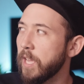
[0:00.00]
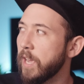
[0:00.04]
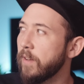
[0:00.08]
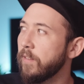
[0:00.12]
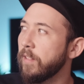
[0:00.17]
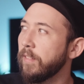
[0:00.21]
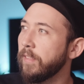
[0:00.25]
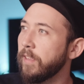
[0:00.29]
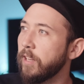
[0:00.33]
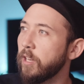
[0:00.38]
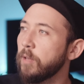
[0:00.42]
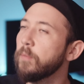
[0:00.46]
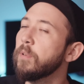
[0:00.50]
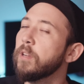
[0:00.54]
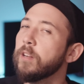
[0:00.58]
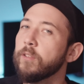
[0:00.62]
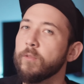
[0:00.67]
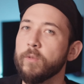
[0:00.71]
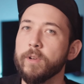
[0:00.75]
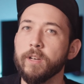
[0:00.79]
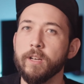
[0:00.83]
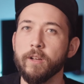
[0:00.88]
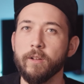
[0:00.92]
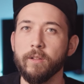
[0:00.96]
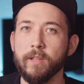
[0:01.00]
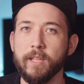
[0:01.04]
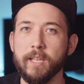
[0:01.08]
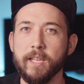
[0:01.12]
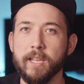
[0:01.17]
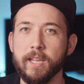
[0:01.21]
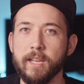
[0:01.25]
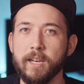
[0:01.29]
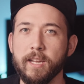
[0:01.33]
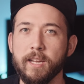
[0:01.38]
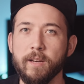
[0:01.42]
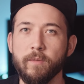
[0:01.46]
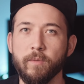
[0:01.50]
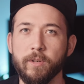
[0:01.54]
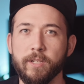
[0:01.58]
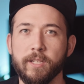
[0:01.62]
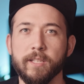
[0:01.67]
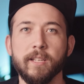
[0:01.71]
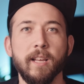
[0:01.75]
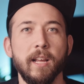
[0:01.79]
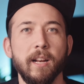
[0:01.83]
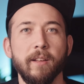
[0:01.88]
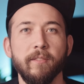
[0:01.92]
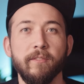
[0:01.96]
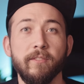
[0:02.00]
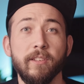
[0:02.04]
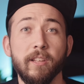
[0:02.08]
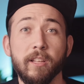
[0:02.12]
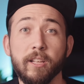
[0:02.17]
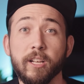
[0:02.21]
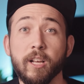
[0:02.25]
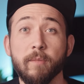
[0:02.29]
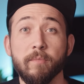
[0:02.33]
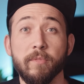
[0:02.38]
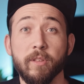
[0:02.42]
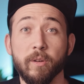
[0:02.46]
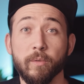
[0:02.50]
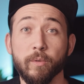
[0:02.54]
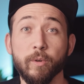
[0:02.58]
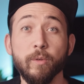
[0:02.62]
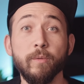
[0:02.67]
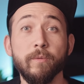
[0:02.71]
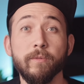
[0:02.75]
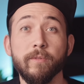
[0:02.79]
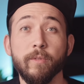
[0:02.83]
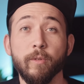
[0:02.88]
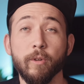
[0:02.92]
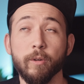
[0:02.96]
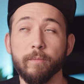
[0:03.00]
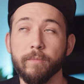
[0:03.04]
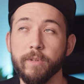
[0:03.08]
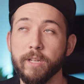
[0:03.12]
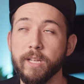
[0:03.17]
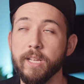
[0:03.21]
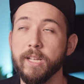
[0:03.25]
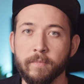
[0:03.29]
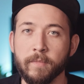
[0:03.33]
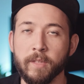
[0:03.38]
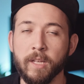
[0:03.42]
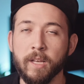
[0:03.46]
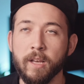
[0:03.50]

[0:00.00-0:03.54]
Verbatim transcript: I have a little bit of window leaking in, which is kind of filling up the room for me.